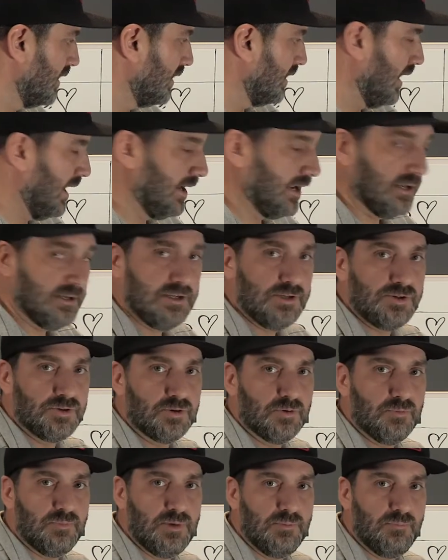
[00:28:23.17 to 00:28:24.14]
now God, I need you
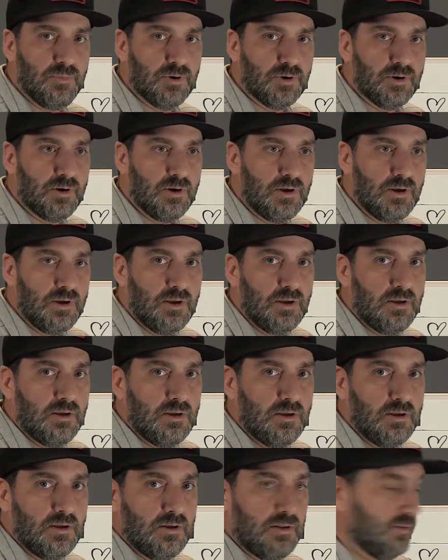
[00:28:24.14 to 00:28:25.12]
to remember
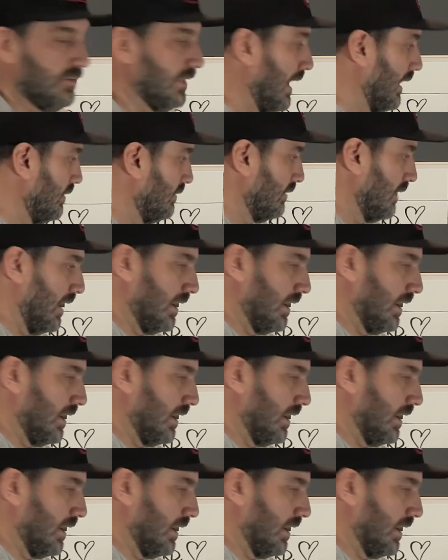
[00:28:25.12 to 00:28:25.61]
that